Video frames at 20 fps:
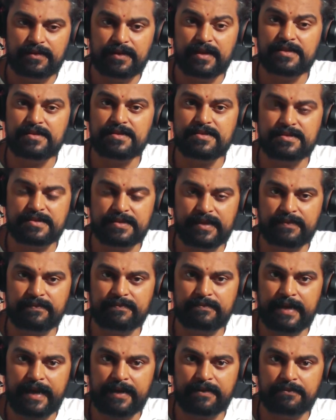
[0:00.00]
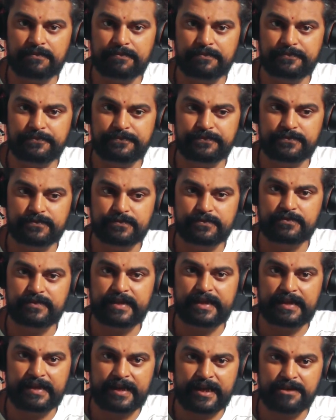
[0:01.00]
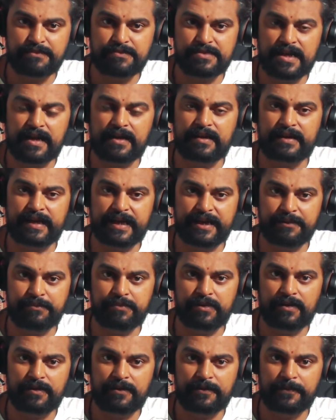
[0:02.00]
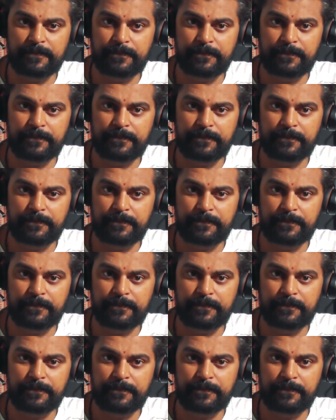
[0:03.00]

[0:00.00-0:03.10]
It is said that when times are terrible,